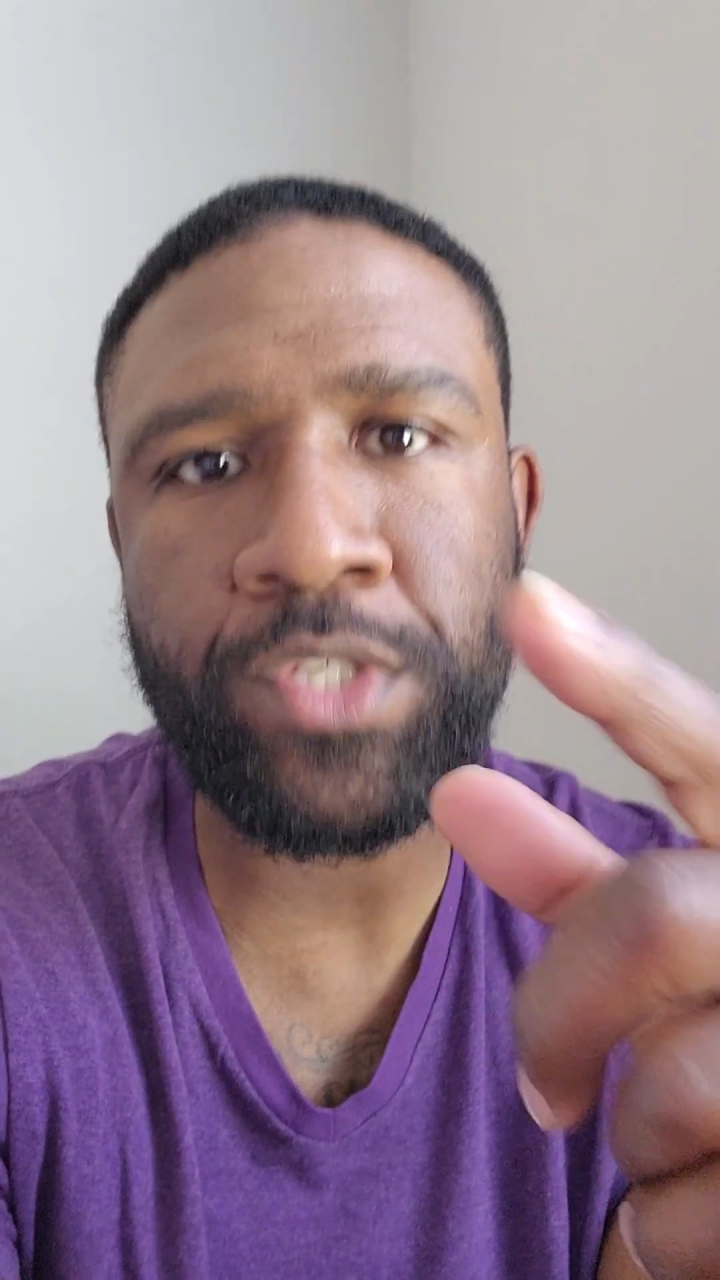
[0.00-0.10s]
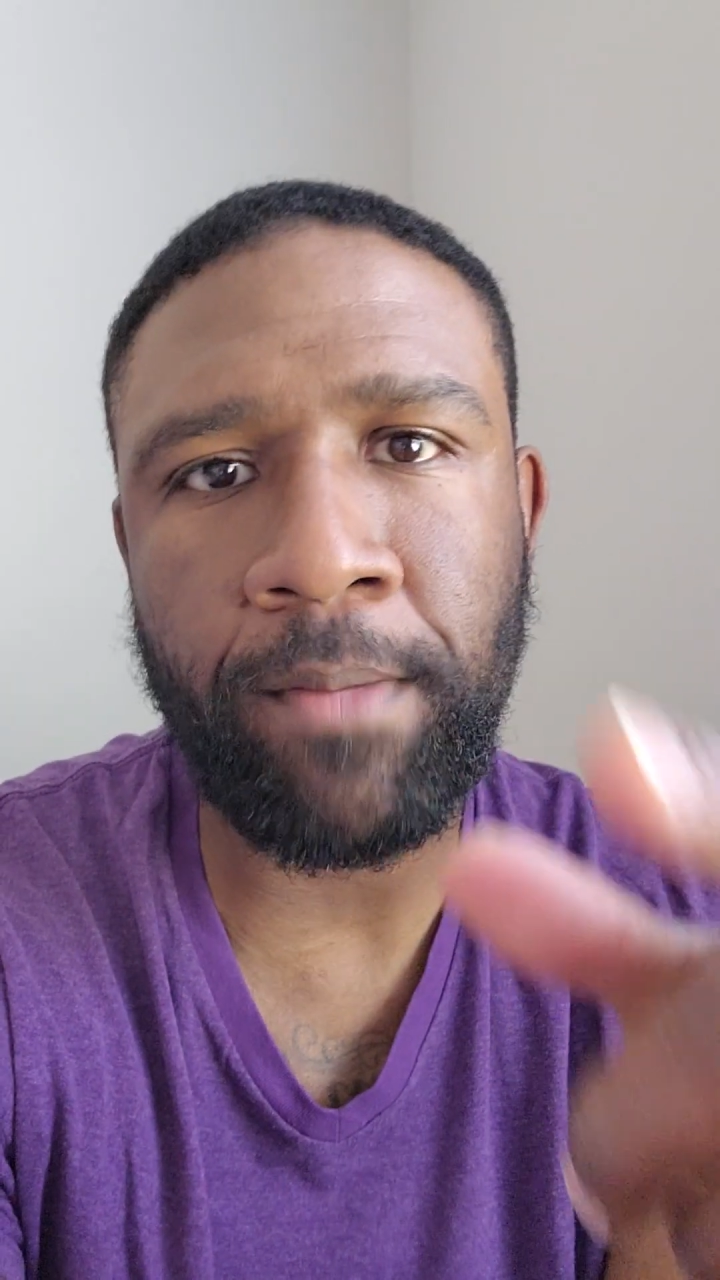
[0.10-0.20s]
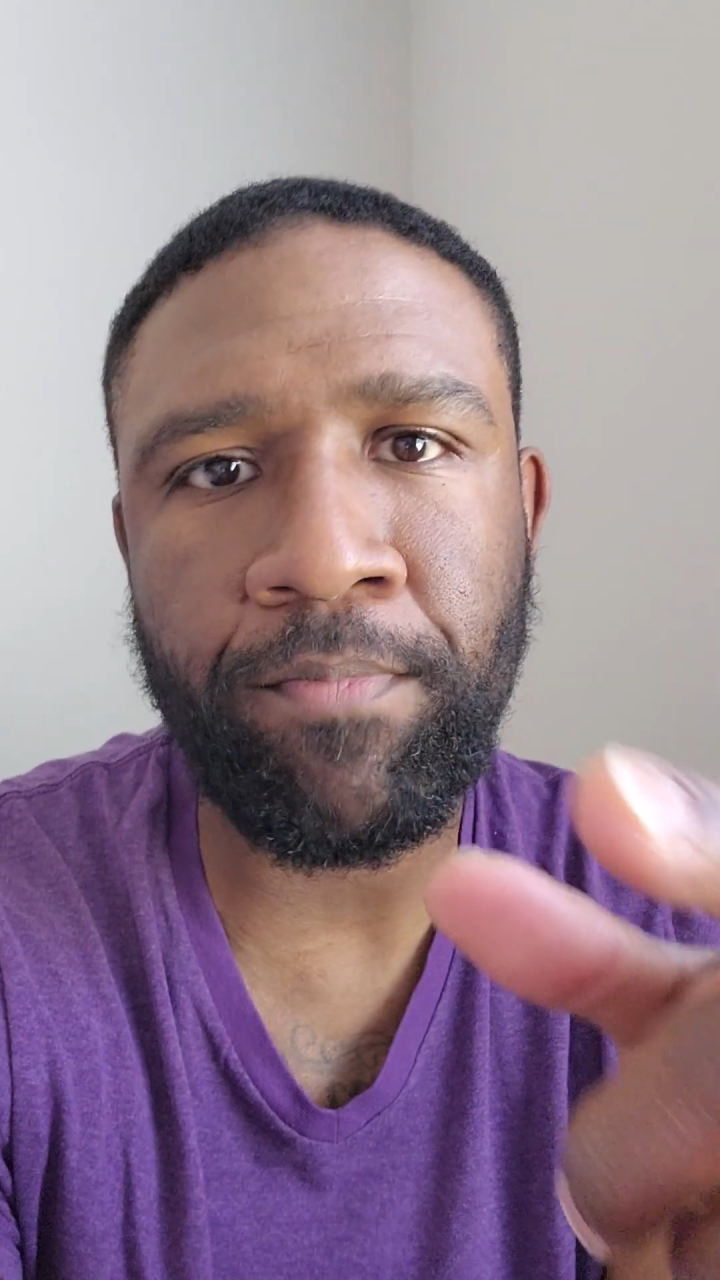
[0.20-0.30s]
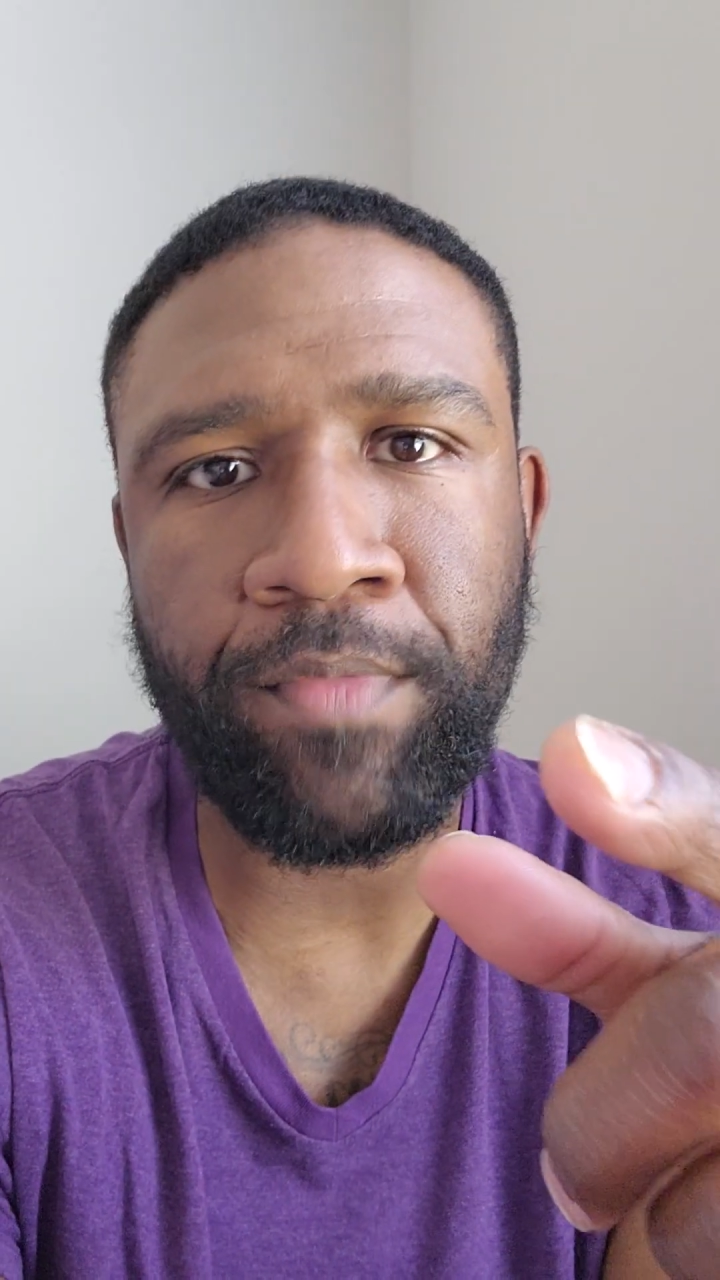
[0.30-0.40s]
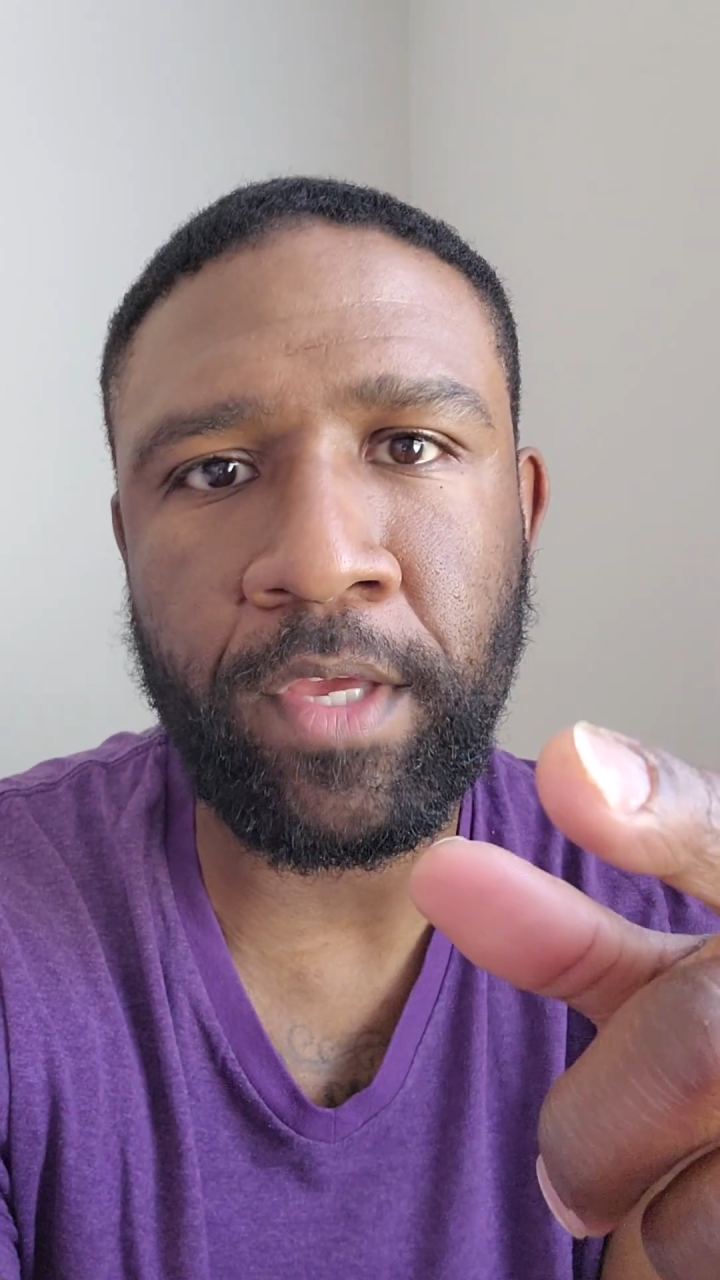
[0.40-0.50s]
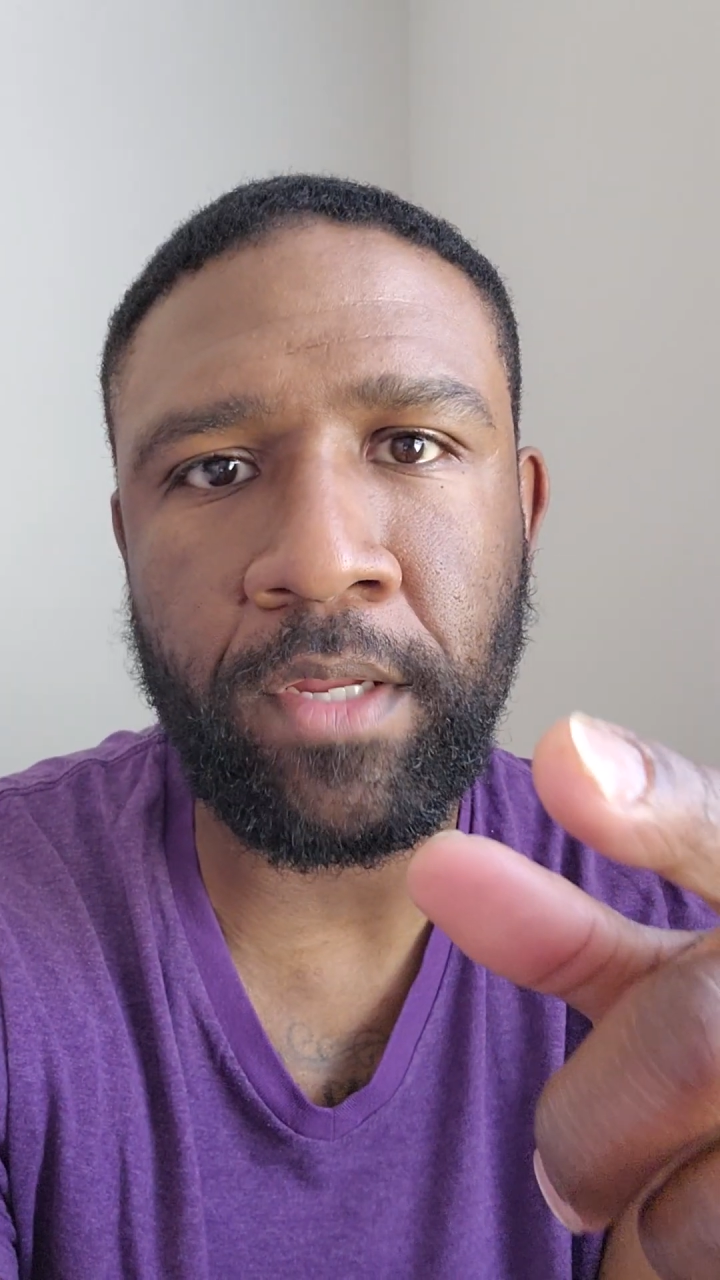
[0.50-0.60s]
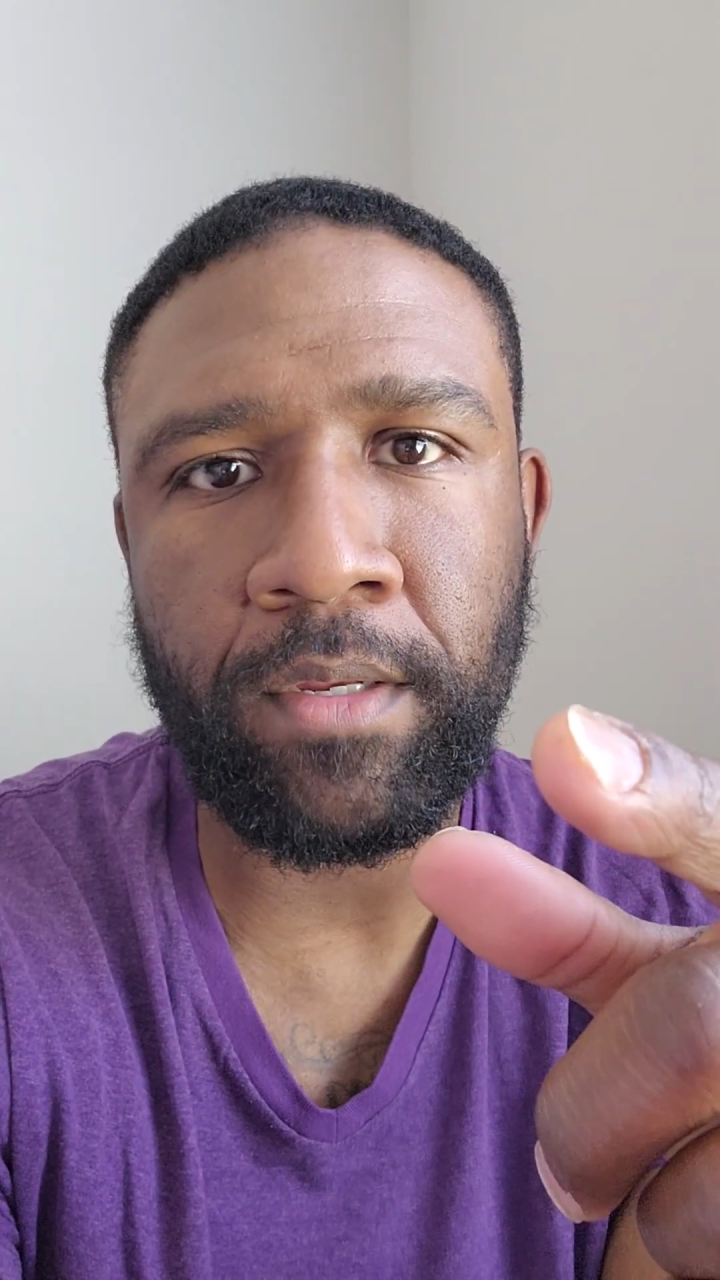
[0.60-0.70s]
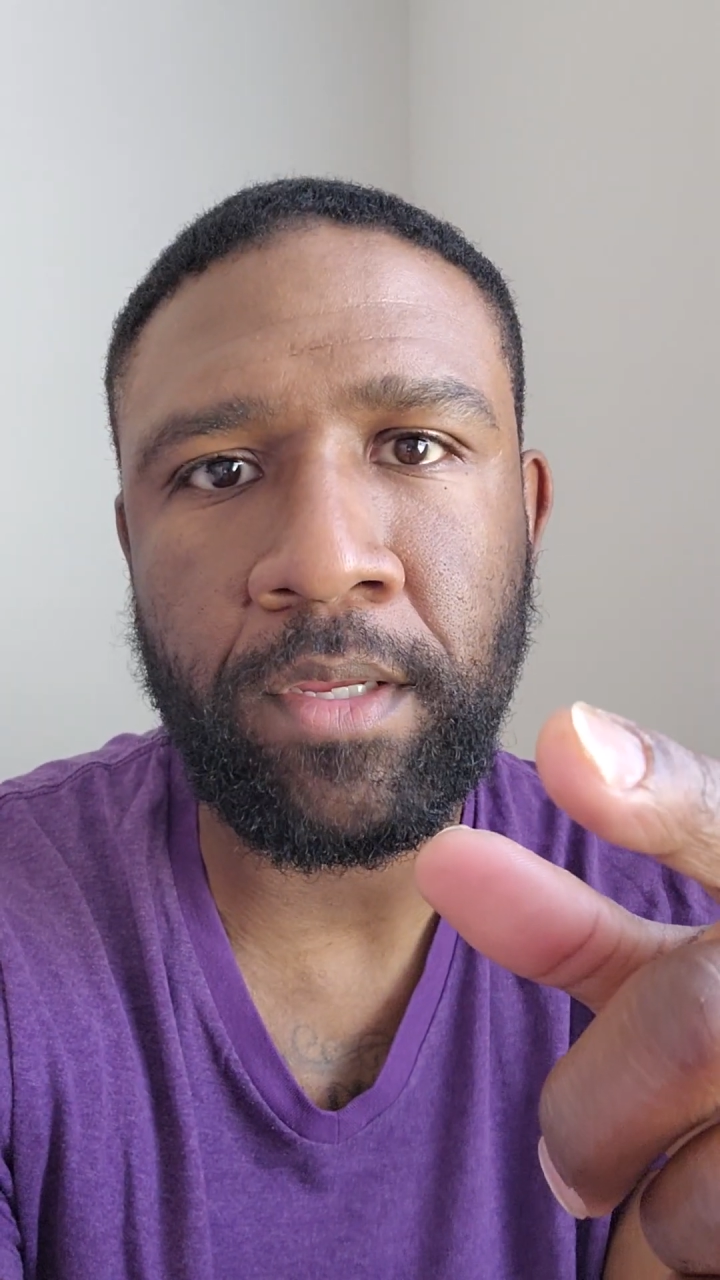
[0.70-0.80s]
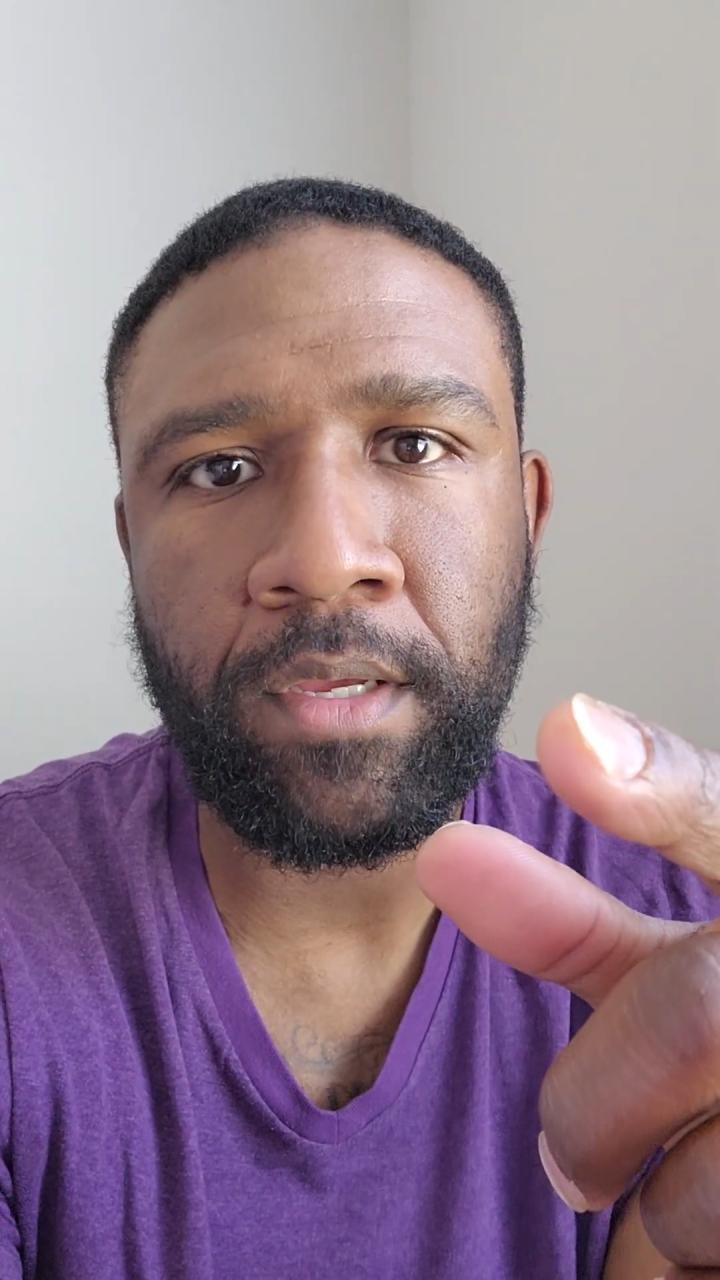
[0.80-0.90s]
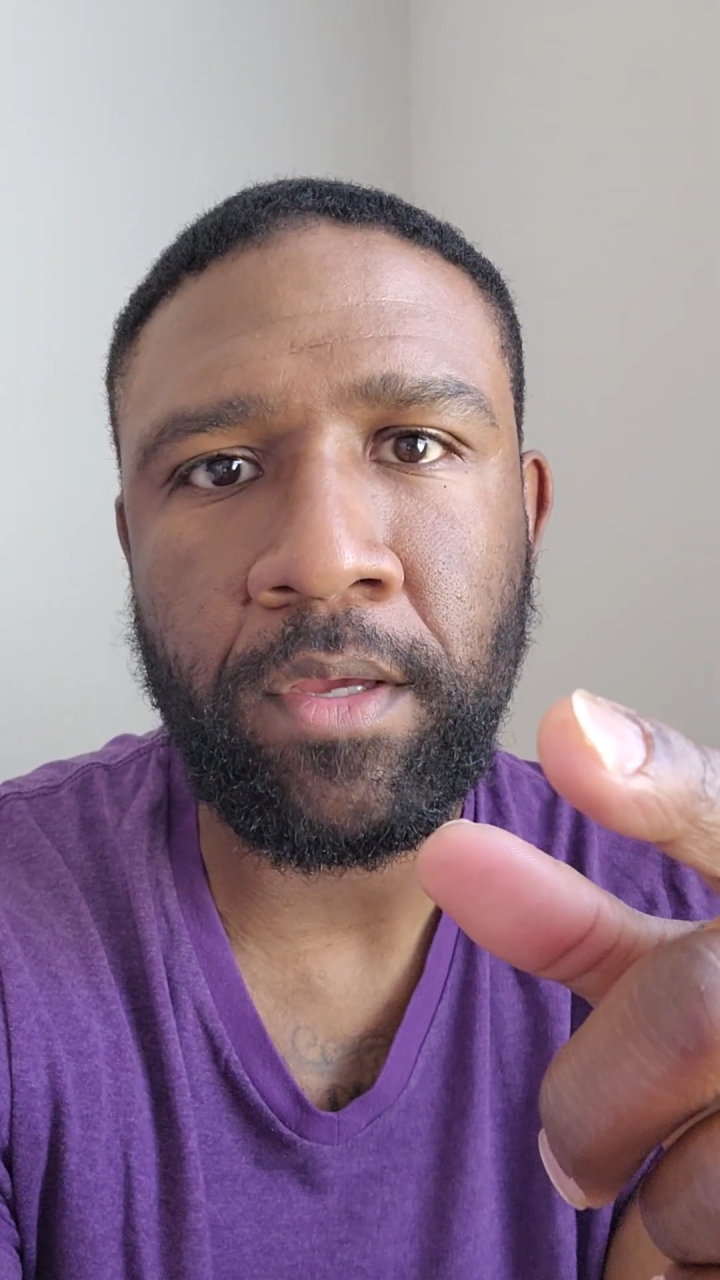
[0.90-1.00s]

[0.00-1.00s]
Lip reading: something,